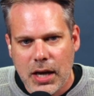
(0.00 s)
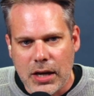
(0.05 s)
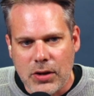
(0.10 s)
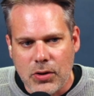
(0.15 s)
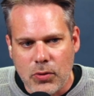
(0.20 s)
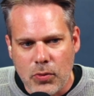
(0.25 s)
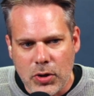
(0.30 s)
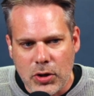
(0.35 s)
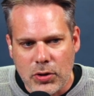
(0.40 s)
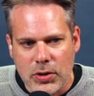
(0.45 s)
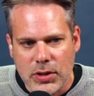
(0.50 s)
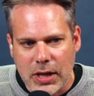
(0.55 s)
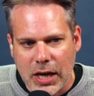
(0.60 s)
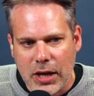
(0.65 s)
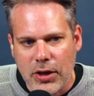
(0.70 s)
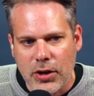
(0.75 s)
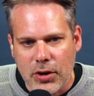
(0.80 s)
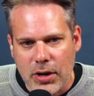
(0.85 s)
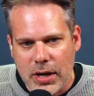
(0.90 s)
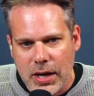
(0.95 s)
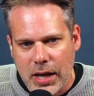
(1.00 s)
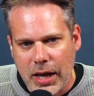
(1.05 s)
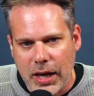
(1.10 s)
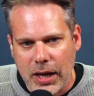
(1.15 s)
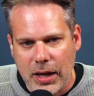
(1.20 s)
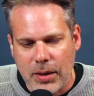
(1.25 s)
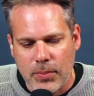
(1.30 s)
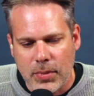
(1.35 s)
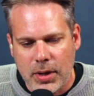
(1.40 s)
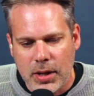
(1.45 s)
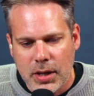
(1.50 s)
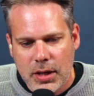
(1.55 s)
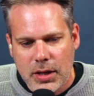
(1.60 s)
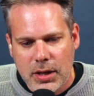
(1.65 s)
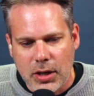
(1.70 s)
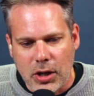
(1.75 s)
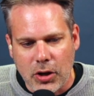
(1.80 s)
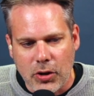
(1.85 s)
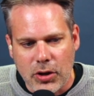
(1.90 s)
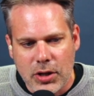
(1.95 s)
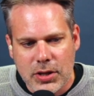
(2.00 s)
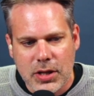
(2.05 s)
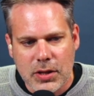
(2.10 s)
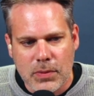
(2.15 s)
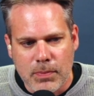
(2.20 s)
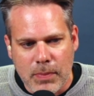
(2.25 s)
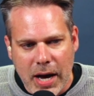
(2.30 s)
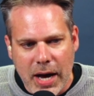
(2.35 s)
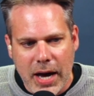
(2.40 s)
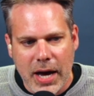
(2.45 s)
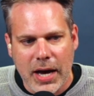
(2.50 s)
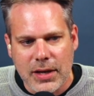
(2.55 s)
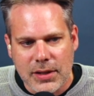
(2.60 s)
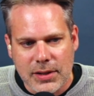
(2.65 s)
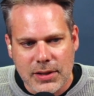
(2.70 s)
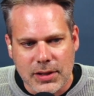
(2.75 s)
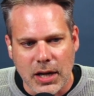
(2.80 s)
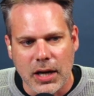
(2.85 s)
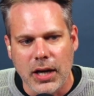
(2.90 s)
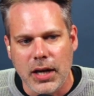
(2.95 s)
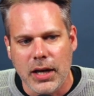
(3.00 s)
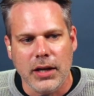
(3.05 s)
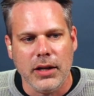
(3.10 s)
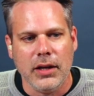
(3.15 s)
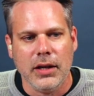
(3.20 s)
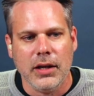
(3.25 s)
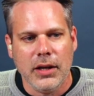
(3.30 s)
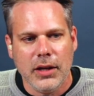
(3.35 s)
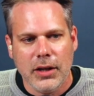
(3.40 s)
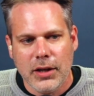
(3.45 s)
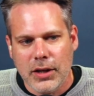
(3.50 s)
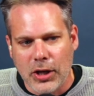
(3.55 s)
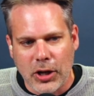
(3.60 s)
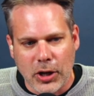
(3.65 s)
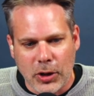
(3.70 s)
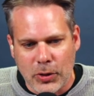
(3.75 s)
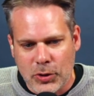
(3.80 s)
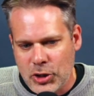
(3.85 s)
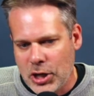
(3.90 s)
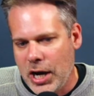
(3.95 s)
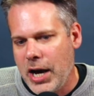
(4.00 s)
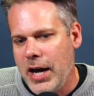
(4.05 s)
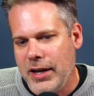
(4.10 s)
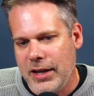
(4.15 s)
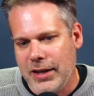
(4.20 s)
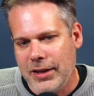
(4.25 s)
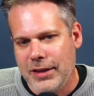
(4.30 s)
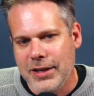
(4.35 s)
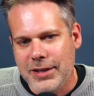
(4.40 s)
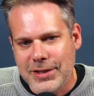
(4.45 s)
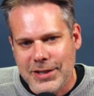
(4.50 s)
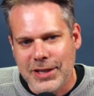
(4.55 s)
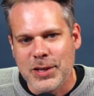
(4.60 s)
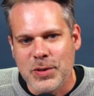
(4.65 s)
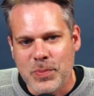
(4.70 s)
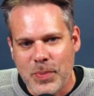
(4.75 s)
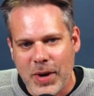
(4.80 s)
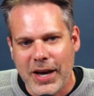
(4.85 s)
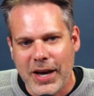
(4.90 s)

and you, when you say their name, you know, this is my son, you know, Johnny, this is